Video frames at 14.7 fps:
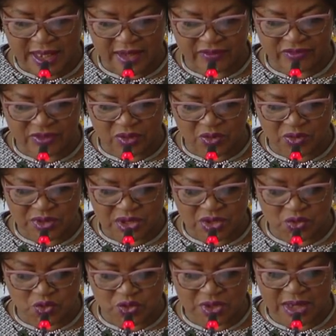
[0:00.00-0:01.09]
have the
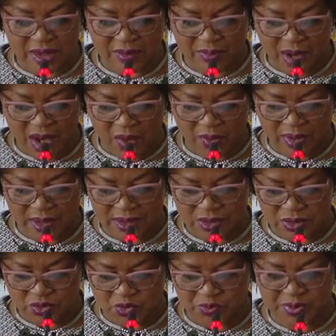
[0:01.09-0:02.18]
constitutional power
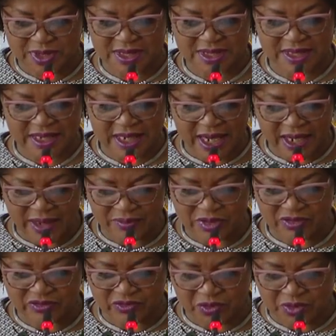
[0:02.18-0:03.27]
to prescribe
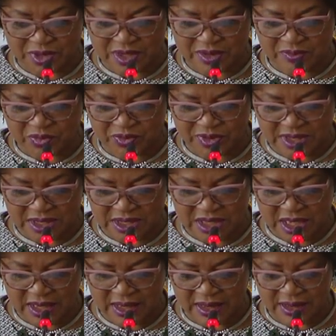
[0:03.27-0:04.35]
the voting
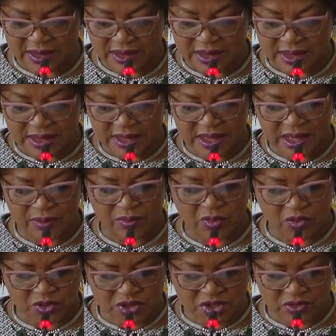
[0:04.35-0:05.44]
procedure in a
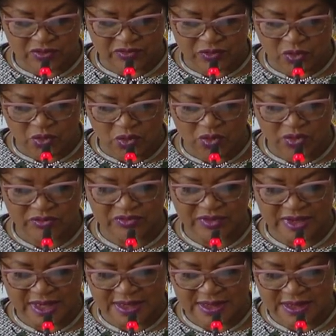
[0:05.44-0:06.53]
motion of no
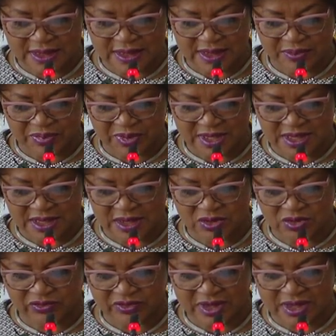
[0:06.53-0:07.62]
confidence in the
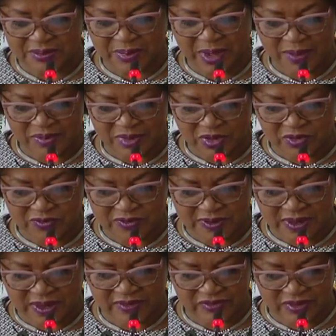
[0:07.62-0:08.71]
President of the Republic of
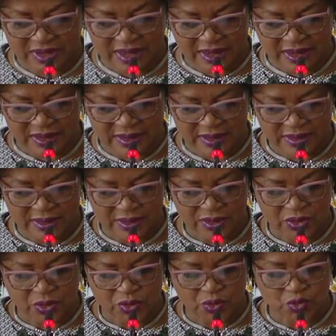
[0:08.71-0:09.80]
South Africa
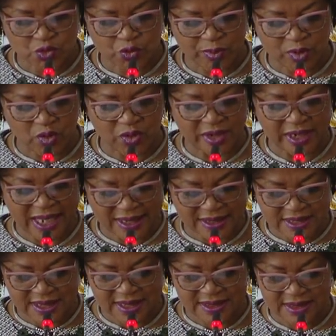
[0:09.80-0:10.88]
to be
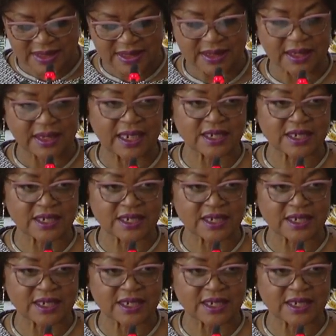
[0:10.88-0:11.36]
conducted in the